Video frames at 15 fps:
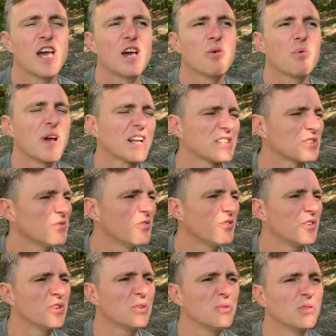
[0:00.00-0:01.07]
We had some
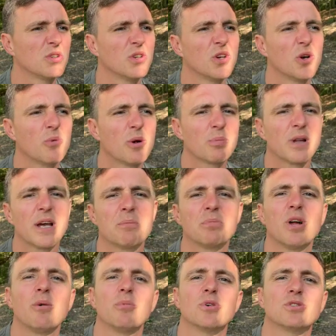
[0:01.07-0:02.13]
food. We played
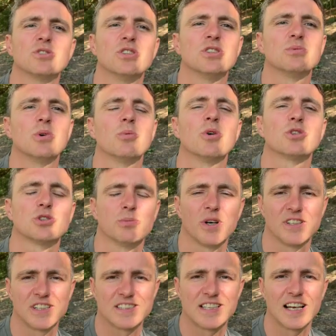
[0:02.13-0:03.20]
Blockbusters. We watched them
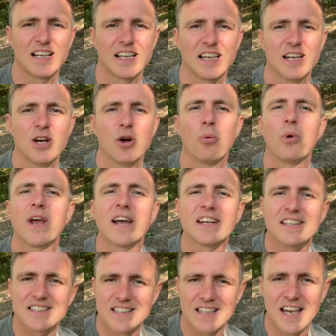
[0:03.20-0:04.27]
on the telly. We had it
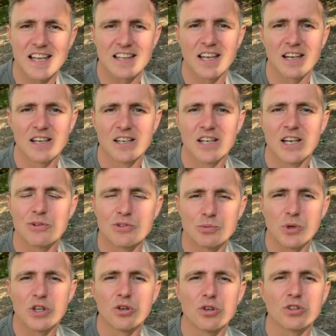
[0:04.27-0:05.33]
together. It was
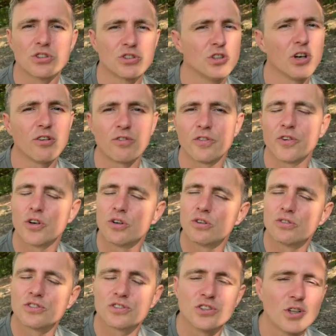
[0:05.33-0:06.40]
with us. No
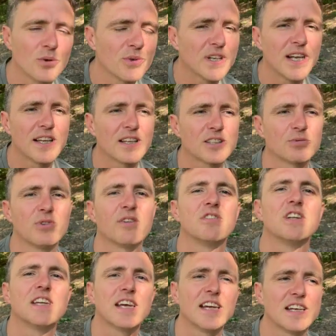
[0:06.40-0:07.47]
phones, no one else. We're having
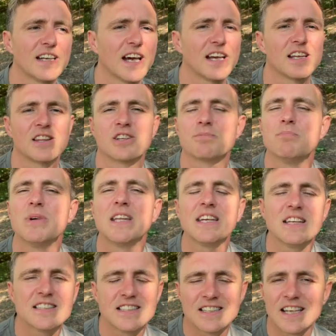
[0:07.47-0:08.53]
date night. There's
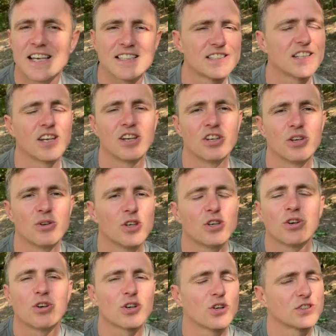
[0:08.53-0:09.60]
millions of dates that you can do that
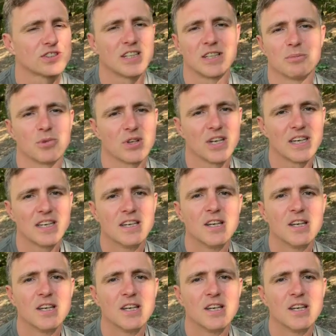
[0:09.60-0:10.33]
don't cost any money.